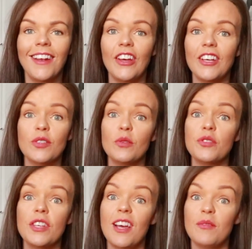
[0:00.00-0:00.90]
Yeah, I
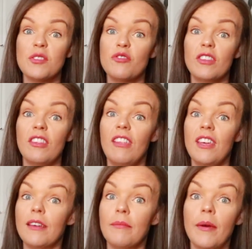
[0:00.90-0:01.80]
told you I was really
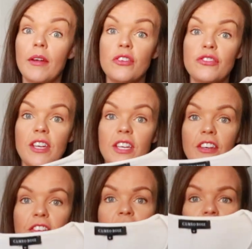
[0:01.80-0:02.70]
liking buttons right
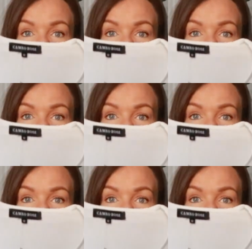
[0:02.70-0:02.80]
now.